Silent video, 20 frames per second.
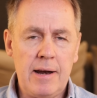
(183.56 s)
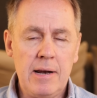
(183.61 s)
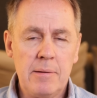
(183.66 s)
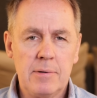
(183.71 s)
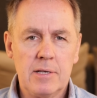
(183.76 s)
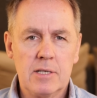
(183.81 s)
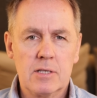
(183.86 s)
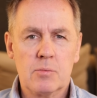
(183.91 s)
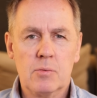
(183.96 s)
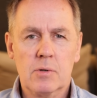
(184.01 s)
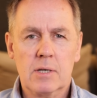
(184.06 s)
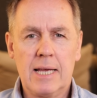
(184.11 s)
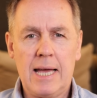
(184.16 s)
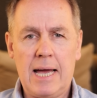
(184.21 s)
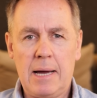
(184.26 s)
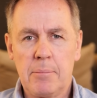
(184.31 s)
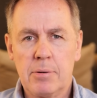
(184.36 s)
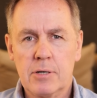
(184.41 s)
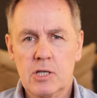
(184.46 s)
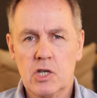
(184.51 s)
enemies would
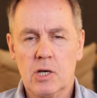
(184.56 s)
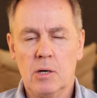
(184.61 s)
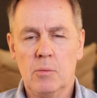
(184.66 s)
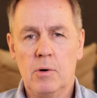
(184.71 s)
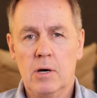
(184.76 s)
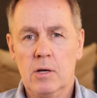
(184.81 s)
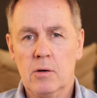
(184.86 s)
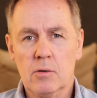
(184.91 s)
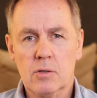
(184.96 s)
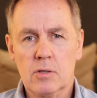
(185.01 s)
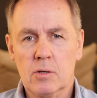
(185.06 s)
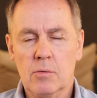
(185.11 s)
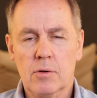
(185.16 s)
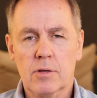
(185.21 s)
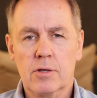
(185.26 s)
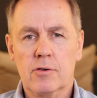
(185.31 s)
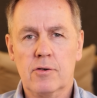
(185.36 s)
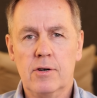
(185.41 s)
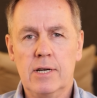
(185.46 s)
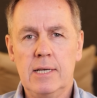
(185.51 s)
capture one or two
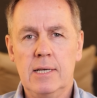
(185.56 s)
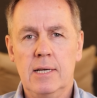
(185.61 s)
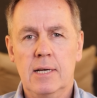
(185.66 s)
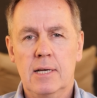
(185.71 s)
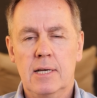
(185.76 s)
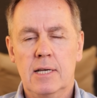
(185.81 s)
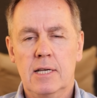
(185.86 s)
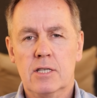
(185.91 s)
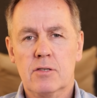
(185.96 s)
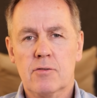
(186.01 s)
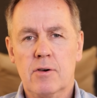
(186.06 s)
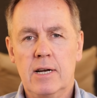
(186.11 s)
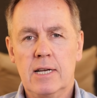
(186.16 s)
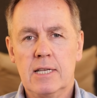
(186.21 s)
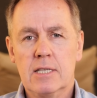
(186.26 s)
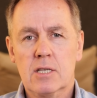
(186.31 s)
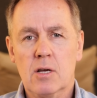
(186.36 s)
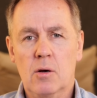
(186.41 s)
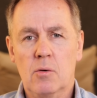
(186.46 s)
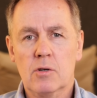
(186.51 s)
or three Israeli
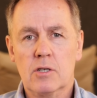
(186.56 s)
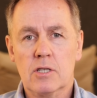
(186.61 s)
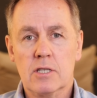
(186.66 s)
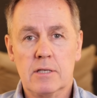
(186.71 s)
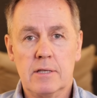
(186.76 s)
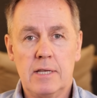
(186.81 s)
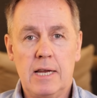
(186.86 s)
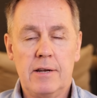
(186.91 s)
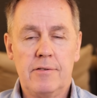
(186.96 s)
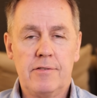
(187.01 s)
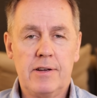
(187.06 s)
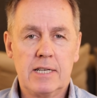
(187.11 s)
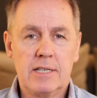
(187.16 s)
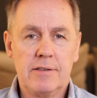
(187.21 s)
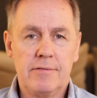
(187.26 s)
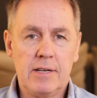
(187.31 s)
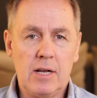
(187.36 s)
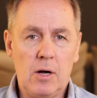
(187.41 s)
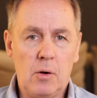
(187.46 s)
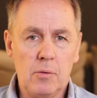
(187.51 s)
soldiers and then
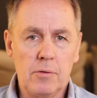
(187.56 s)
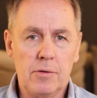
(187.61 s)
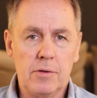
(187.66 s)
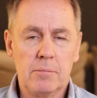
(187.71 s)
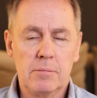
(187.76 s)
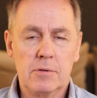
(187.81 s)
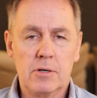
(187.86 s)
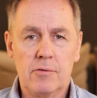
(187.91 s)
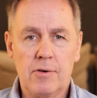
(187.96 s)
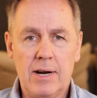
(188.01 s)
effectively hold them to